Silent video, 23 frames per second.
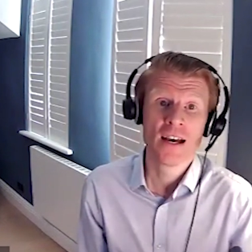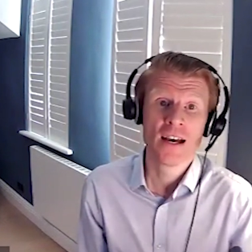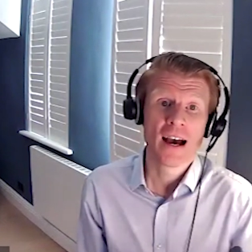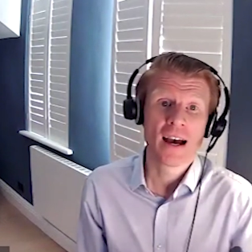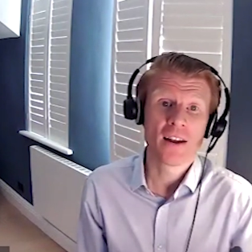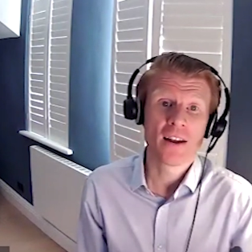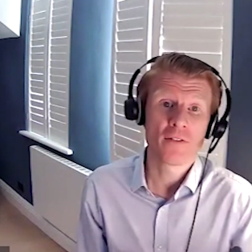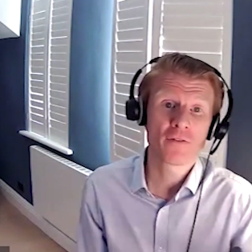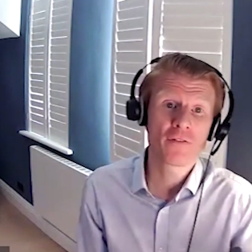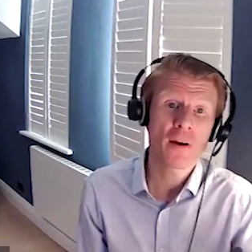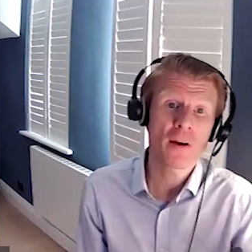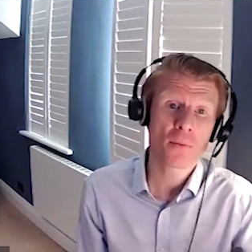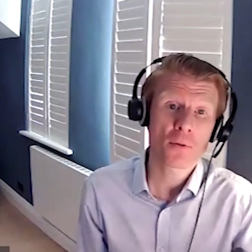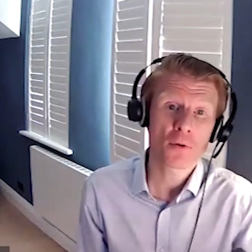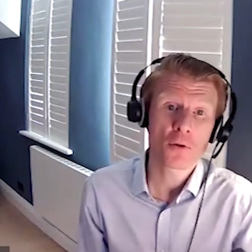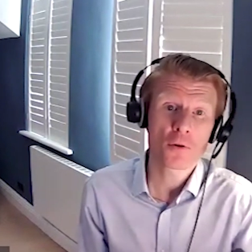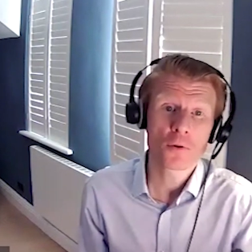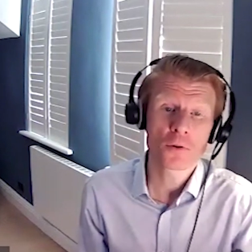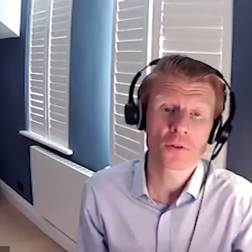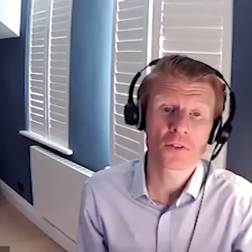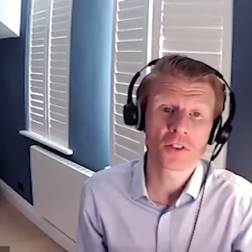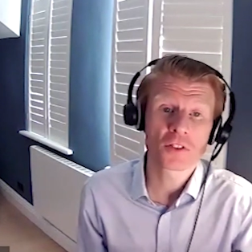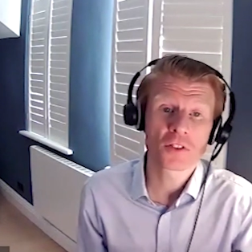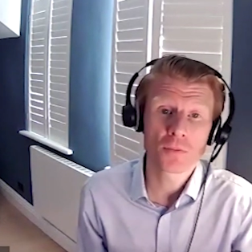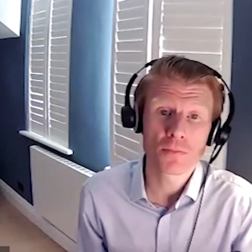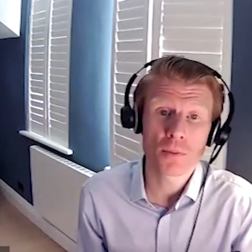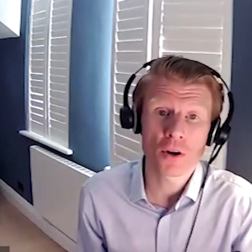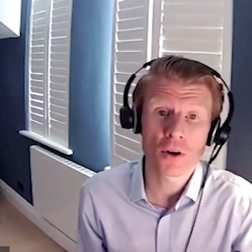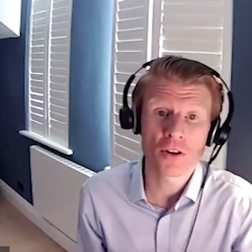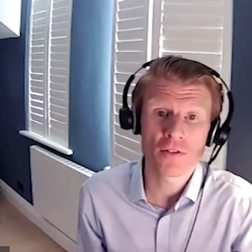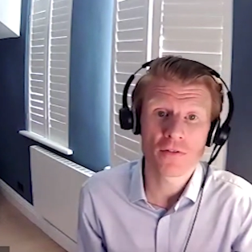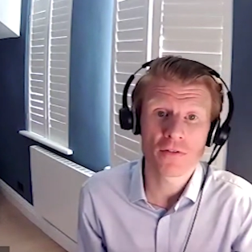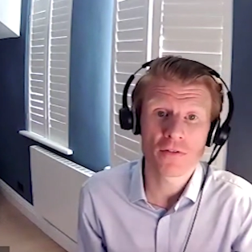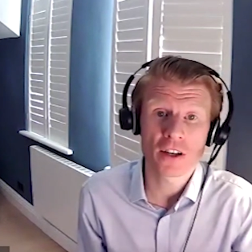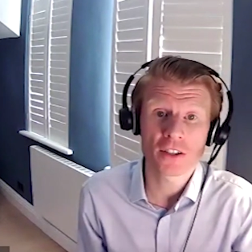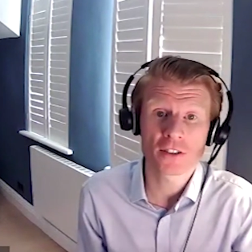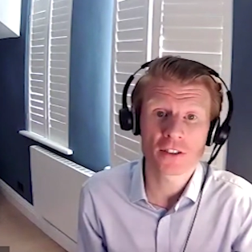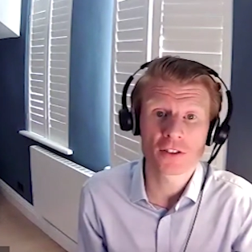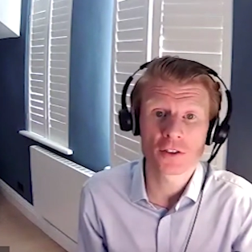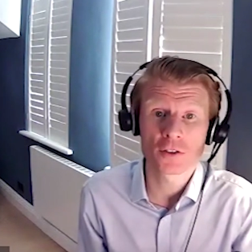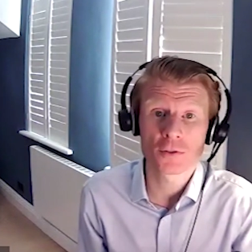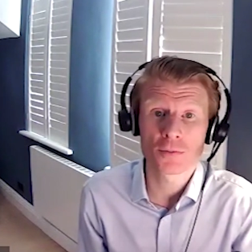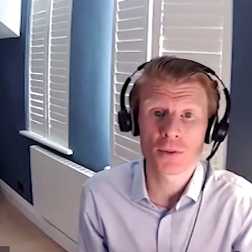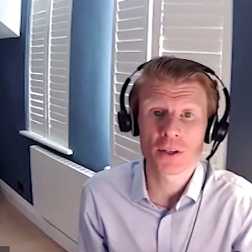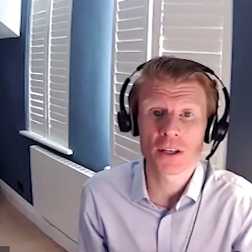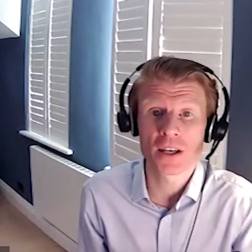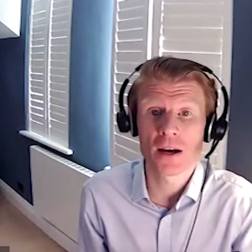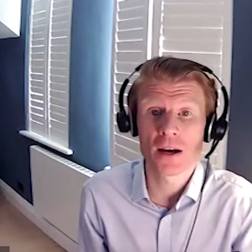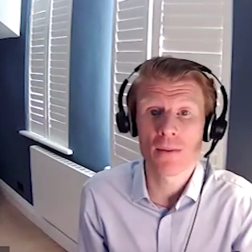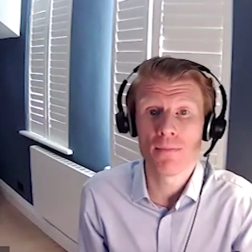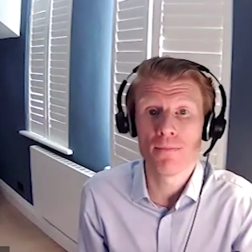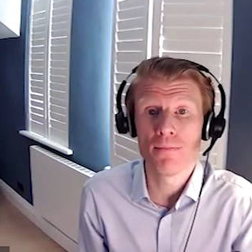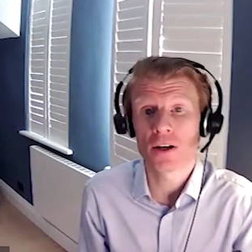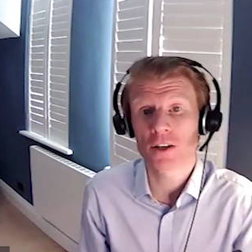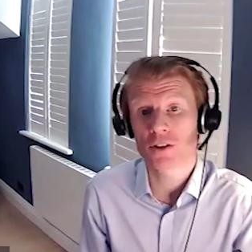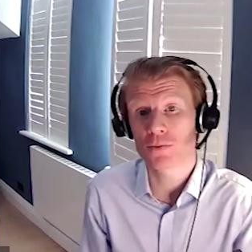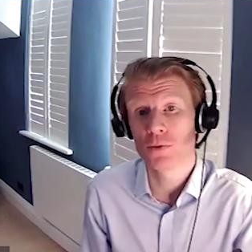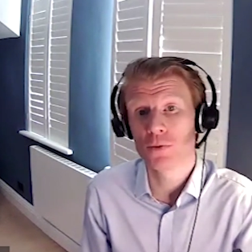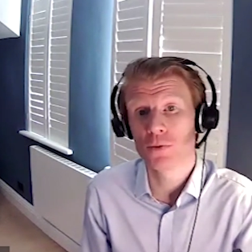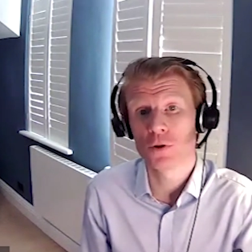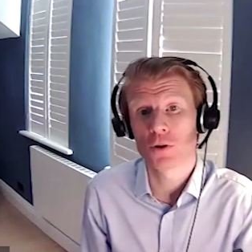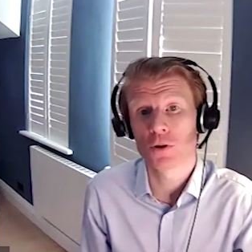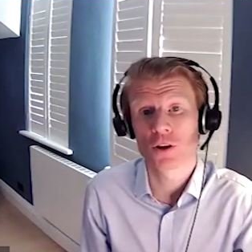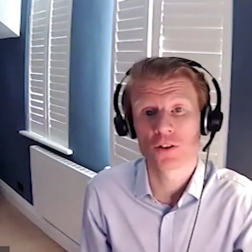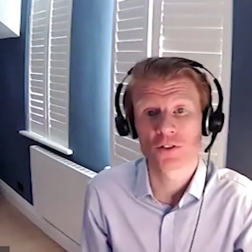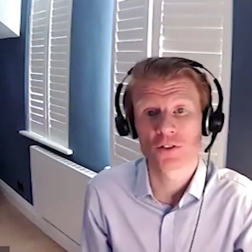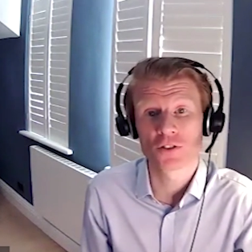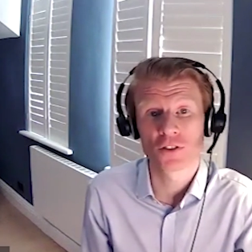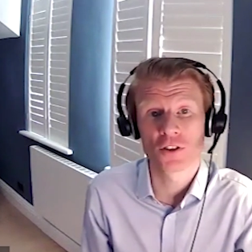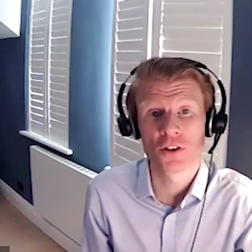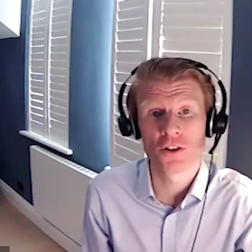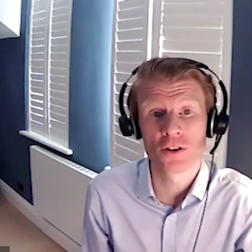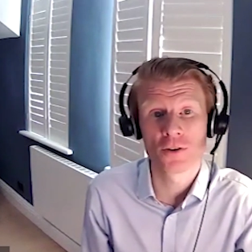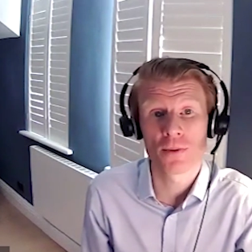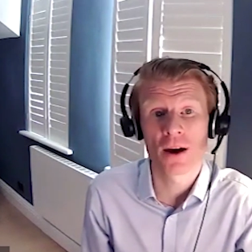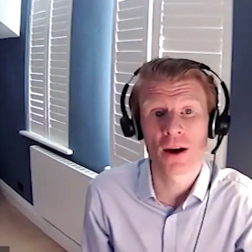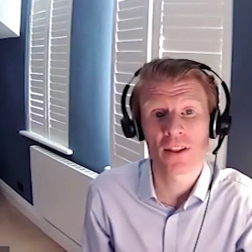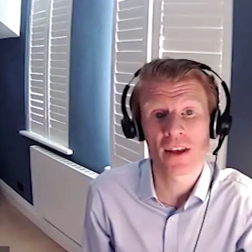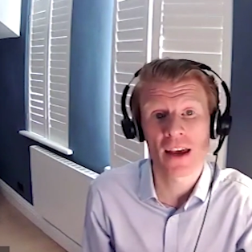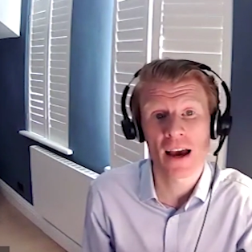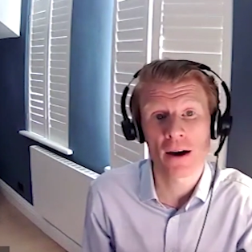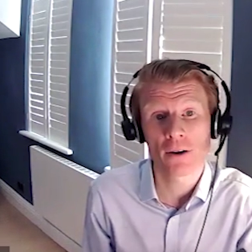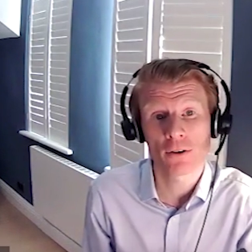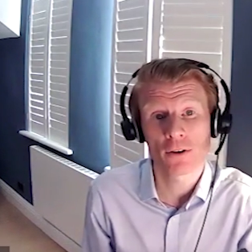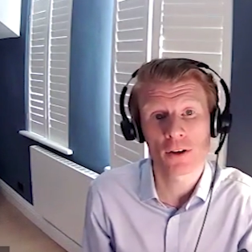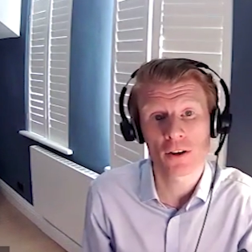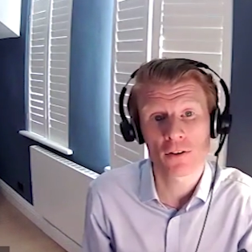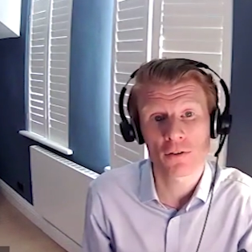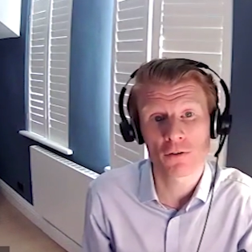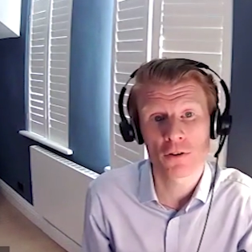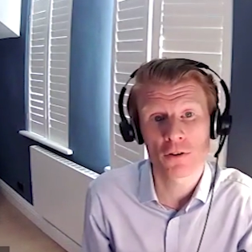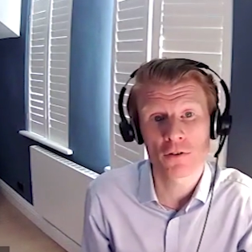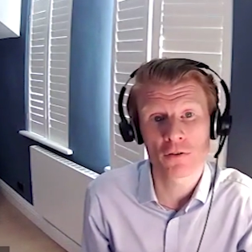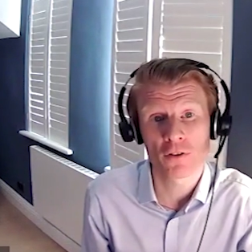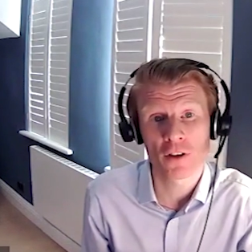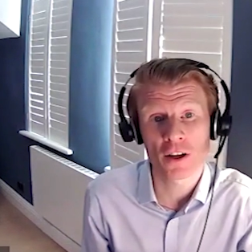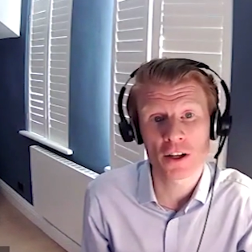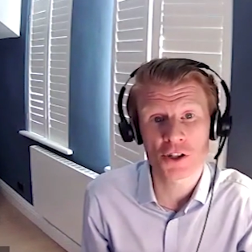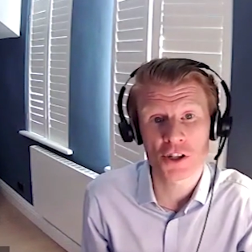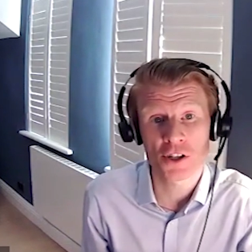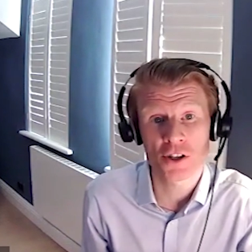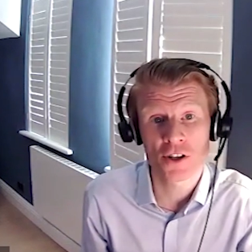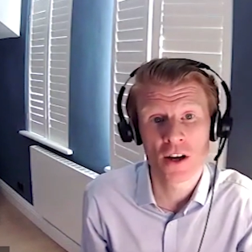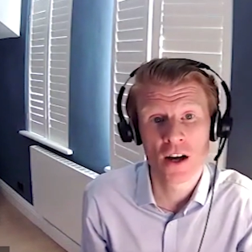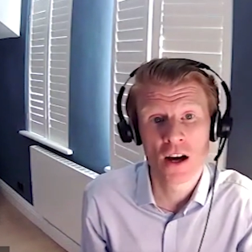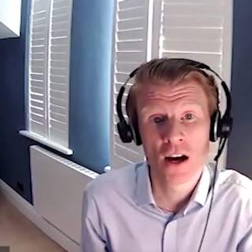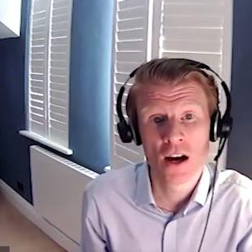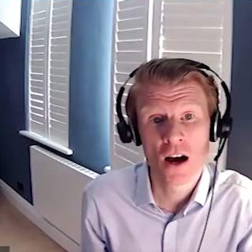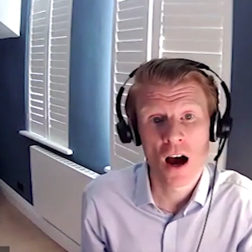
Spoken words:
And in February, we've seen bond investors become much more concerned about the outlook for inflation